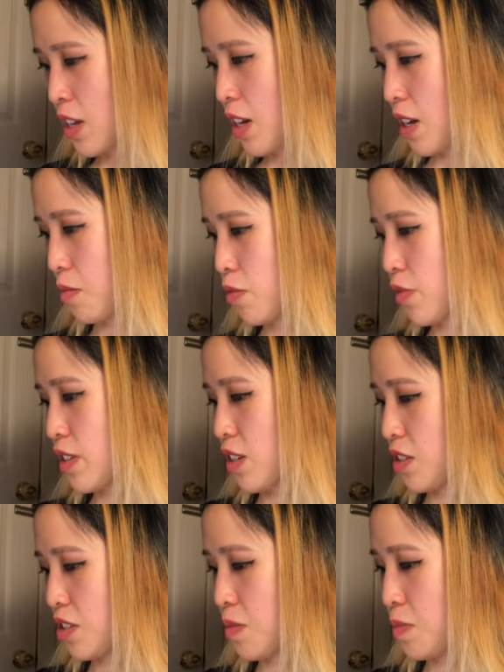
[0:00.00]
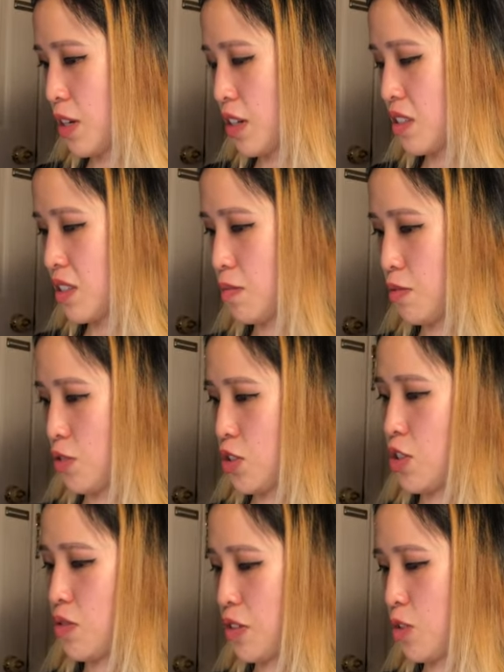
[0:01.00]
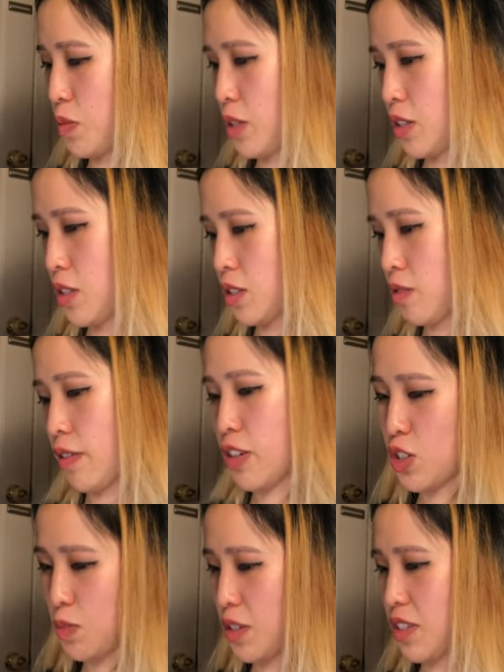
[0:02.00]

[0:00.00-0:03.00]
And moving on to box number two. I hope you like this arrangement